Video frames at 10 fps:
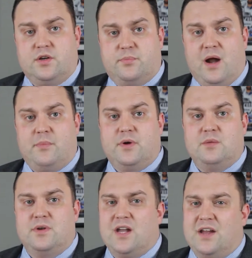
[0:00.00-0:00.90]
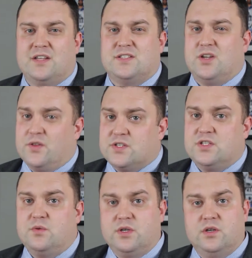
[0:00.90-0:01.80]
your property, but not necessarily
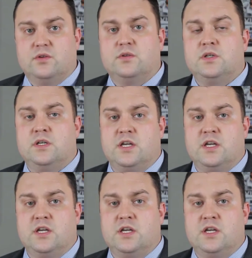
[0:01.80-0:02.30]
suing you,